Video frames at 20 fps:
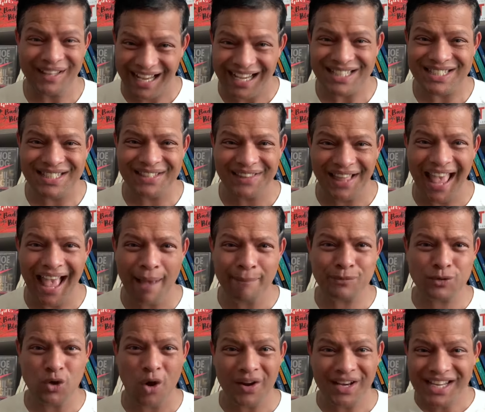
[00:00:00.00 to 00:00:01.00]
Yes, they
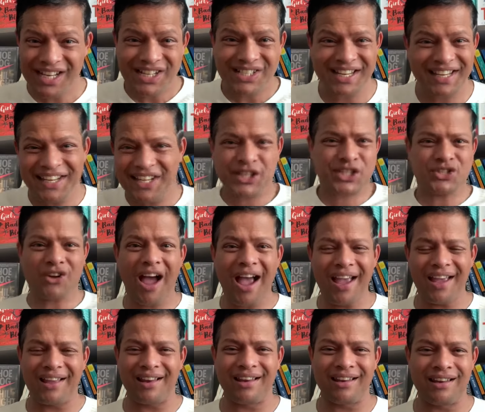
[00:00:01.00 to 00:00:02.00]
have done it in
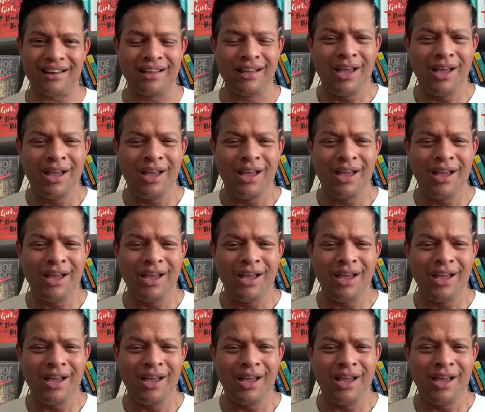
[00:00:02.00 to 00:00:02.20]
style.